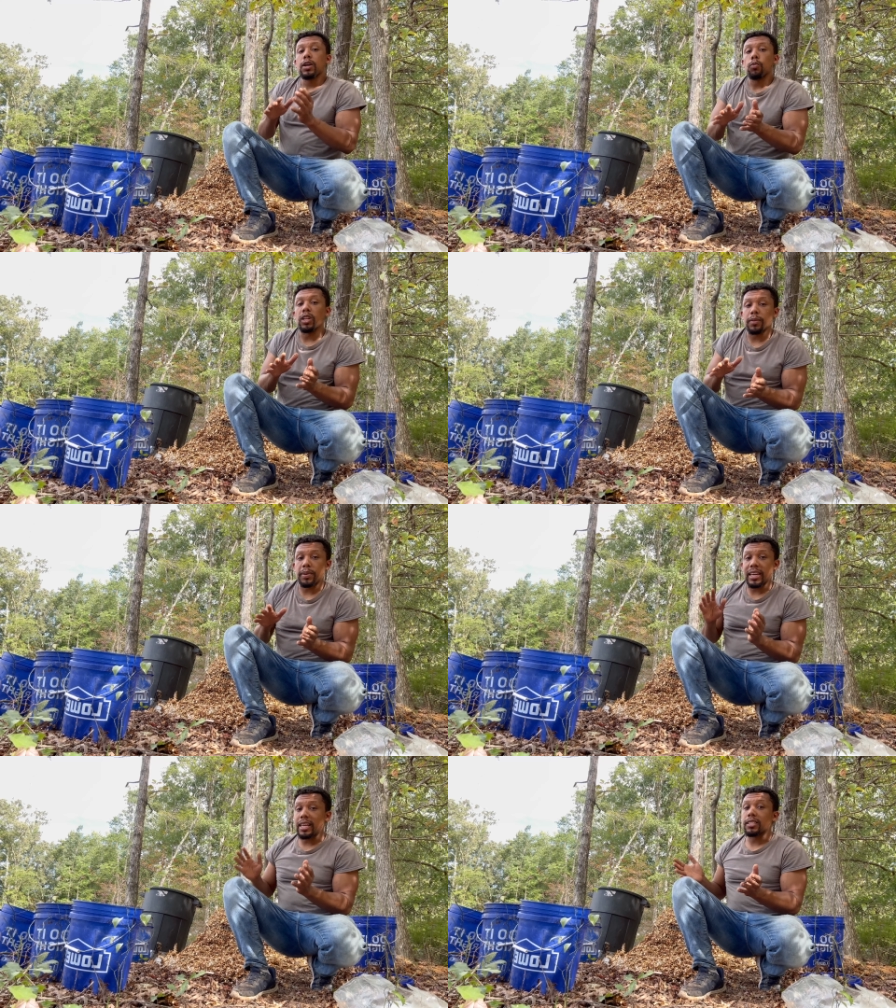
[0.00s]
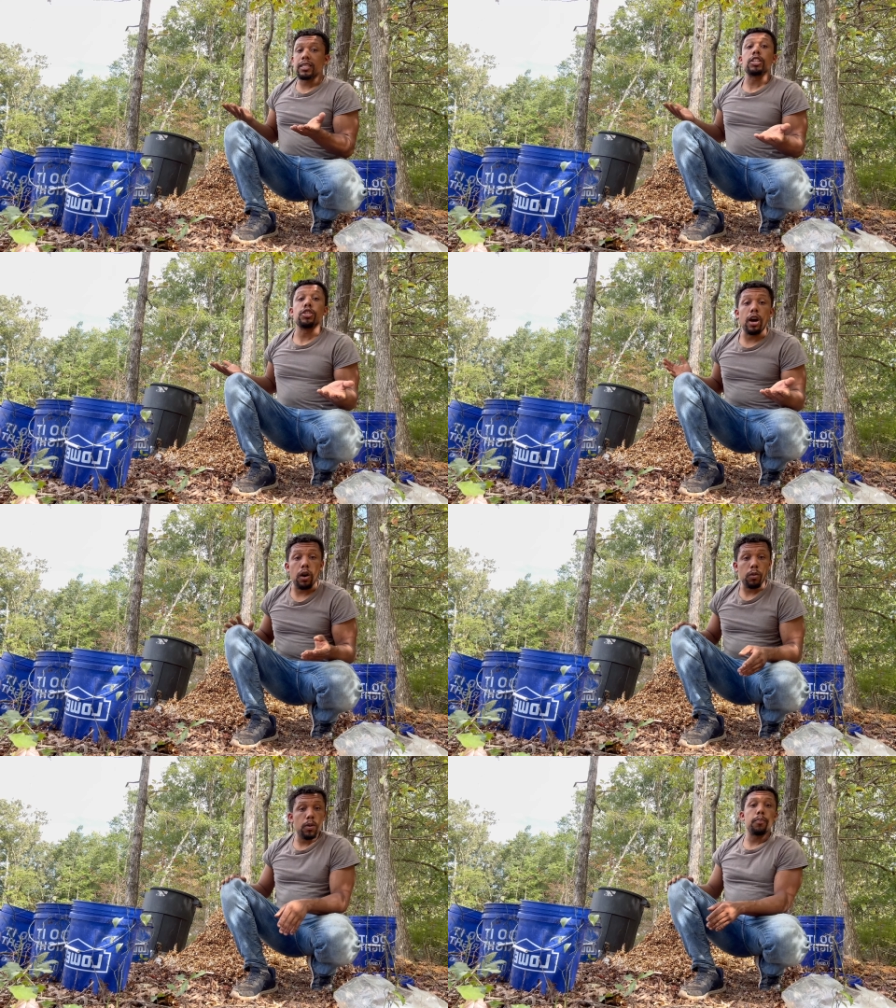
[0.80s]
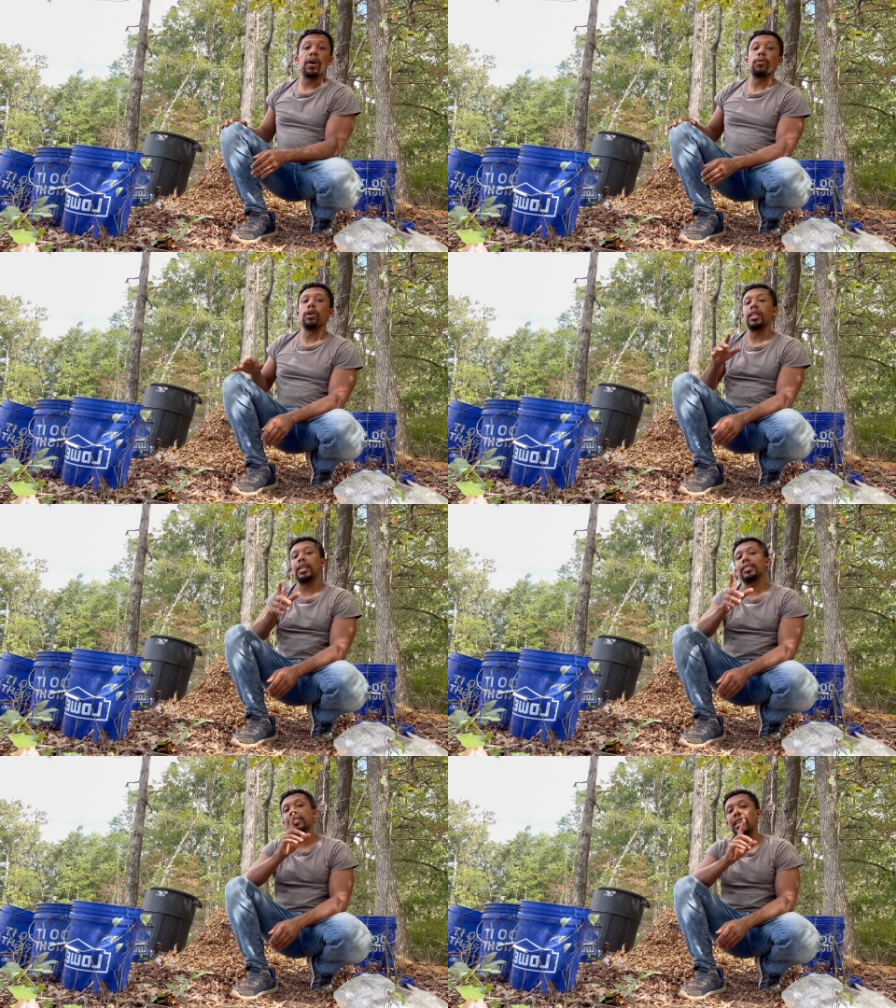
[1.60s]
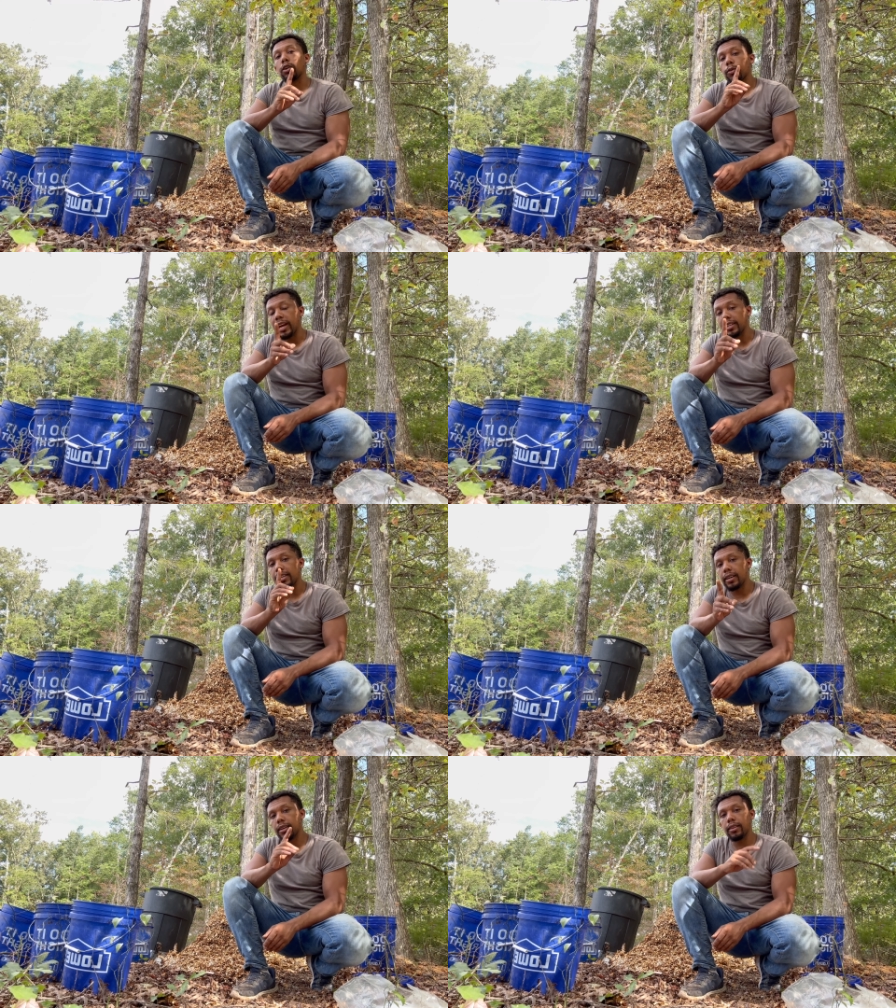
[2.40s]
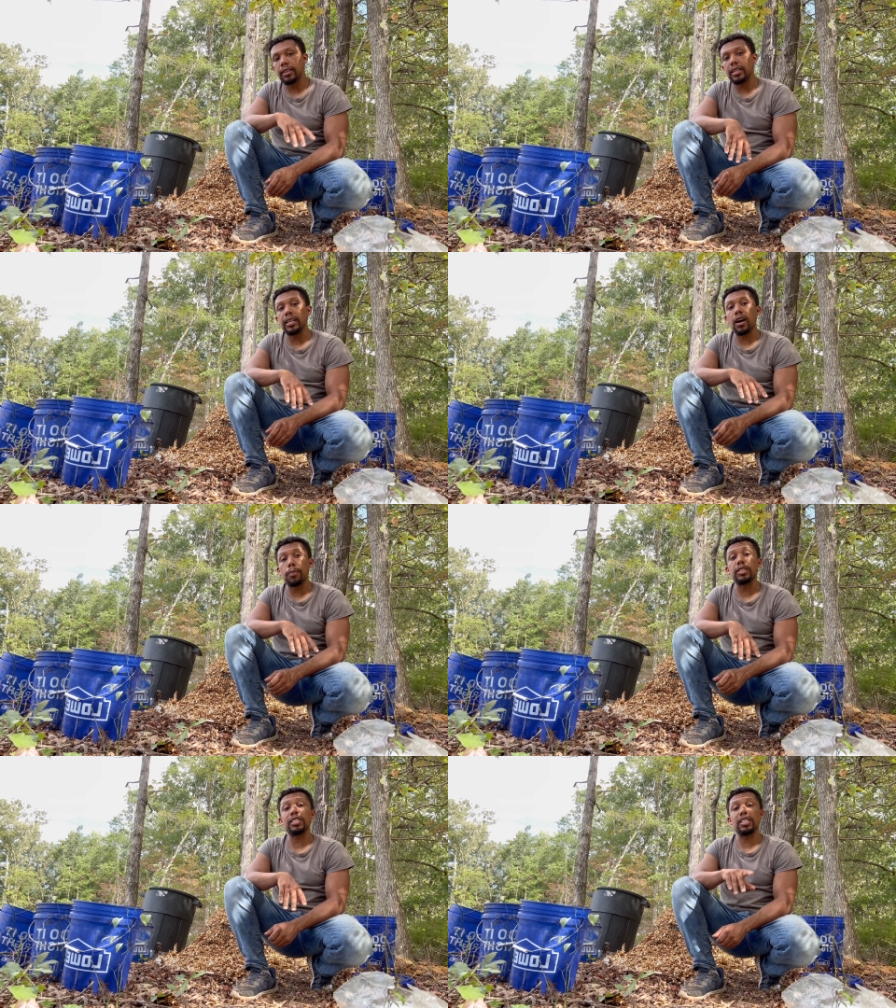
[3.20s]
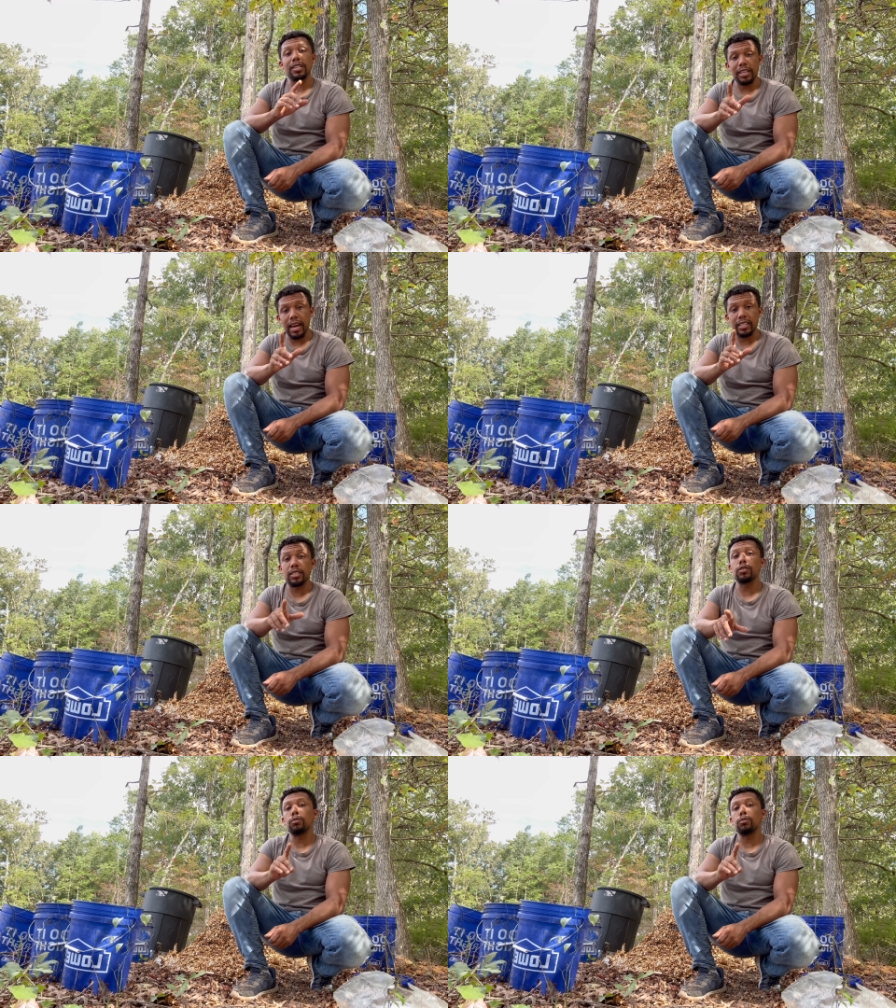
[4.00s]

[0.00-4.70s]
Will it be instant? No. But will it accelerate the decomposition? Yes.